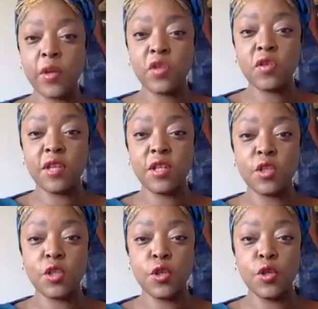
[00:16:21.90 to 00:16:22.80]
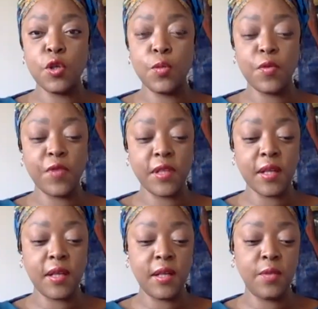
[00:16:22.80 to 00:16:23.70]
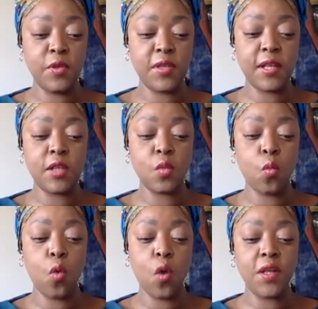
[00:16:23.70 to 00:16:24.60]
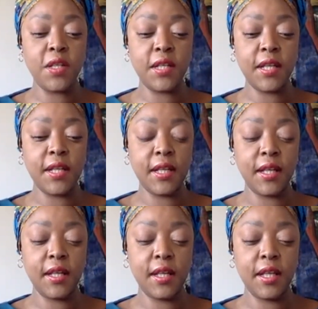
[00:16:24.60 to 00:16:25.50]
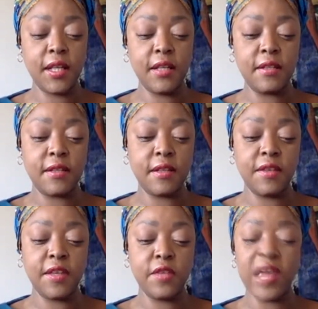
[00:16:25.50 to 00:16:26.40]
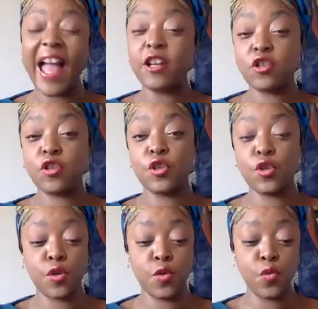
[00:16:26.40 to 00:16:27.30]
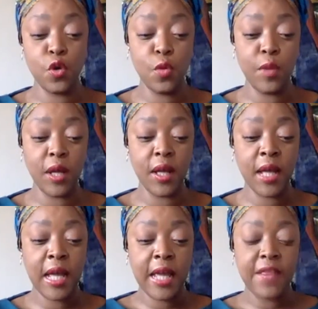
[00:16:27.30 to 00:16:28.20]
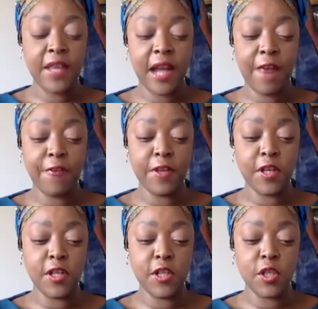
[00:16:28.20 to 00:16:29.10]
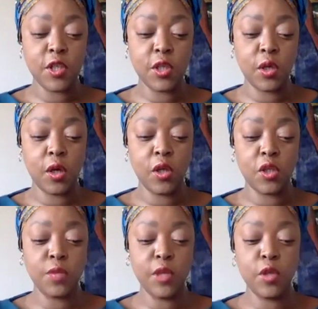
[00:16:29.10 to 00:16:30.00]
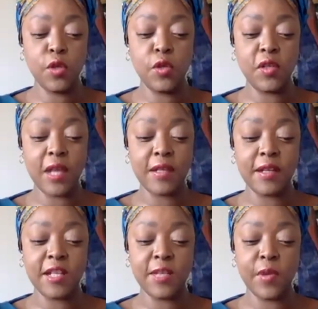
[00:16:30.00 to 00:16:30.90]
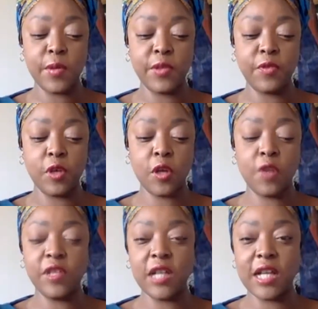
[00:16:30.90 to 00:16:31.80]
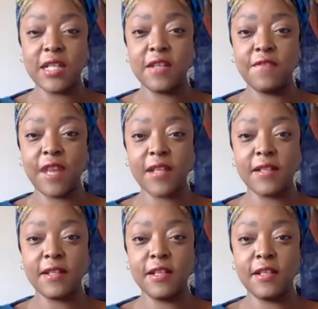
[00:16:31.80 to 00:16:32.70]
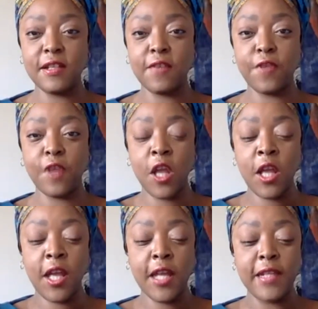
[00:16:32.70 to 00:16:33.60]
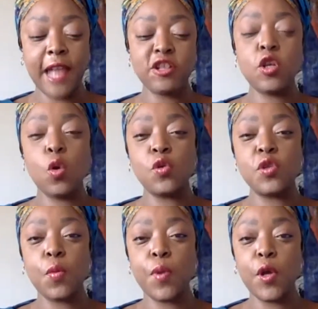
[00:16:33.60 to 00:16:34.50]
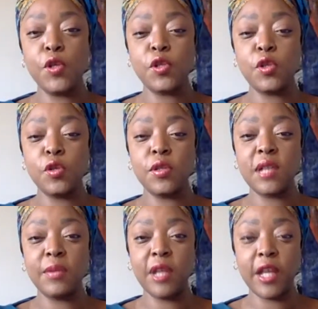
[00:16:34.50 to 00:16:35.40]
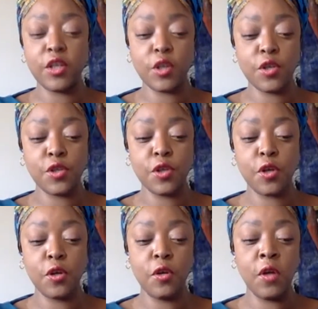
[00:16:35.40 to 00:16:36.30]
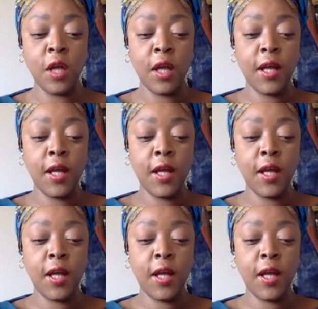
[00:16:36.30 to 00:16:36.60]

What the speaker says: question then to you, Professor Kaleebu. It says, what is the reaction to the rumor that Africans are to be used as an experiment for COVID-19 vaccines? If it's actually also posed to the WHO, so